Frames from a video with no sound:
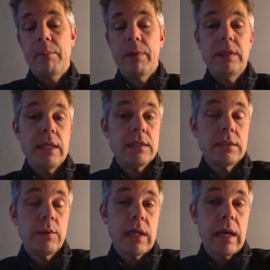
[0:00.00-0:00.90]
But yes,
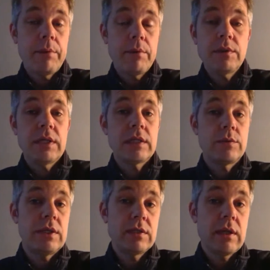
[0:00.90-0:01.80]
so it happens.
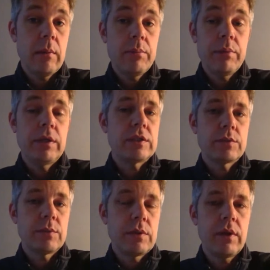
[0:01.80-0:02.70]
This company
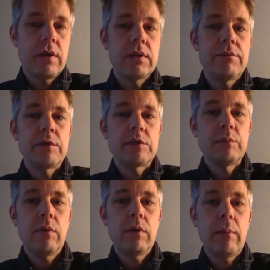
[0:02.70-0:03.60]
is a relatively
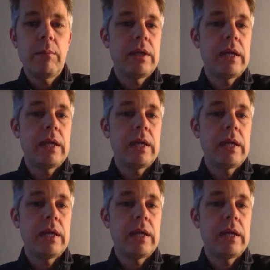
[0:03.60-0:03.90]
small company,